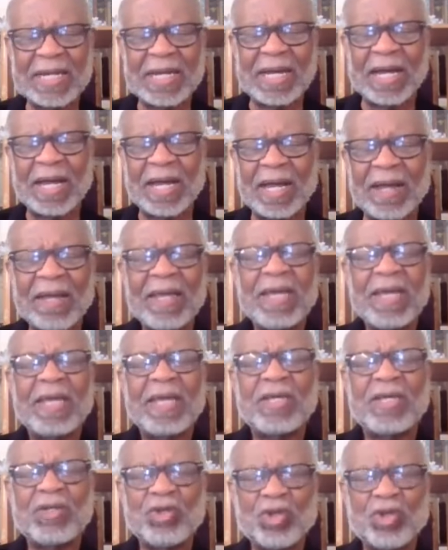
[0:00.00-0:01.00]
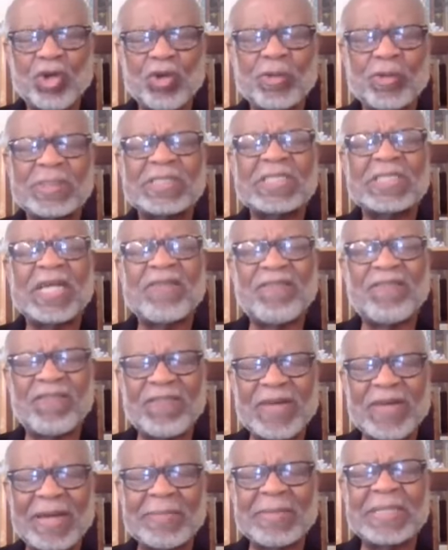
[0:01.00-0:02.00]
uh, encourage that
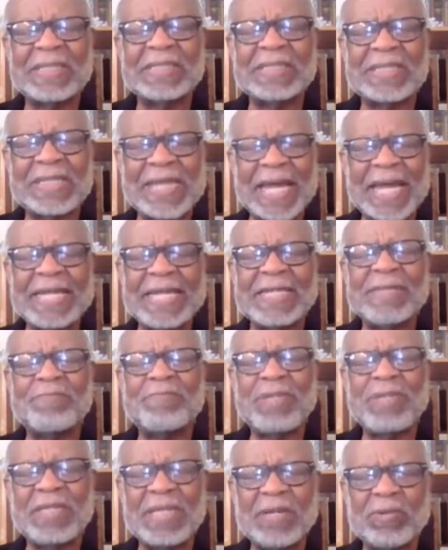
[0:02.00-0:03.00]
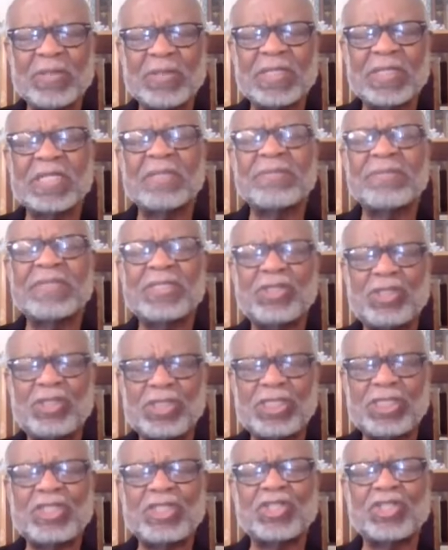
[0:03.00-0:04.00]
family tonight. Be there with them in
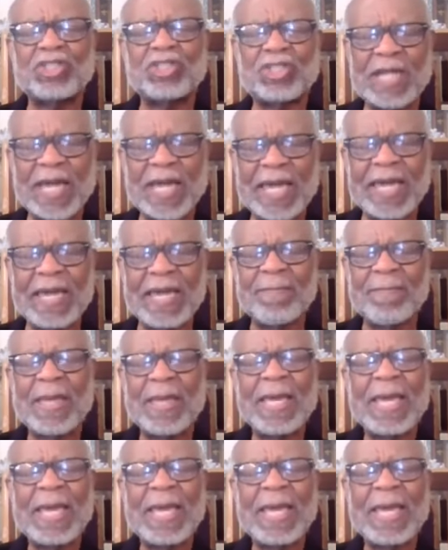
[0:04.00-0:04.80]
Jesus' name.